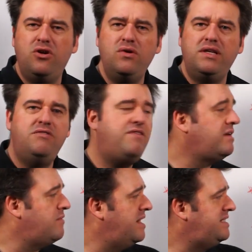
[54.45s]
Google, in
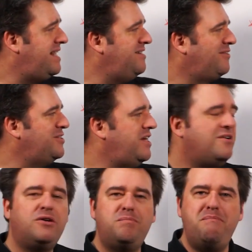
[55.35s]
fact, run a technology
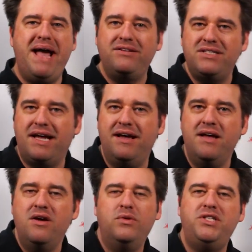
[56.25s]
called Bouncer,
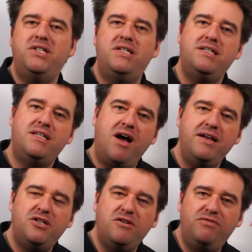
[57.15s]
which is
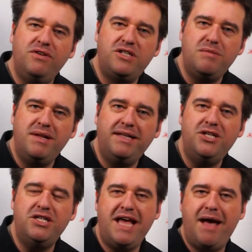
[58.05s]
designed to filter
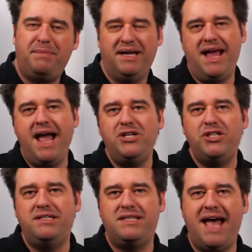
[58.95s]
malicious
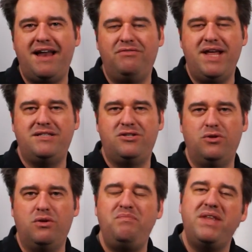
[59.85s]
applications out of that
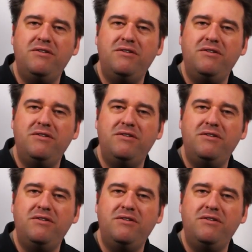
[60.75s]
store.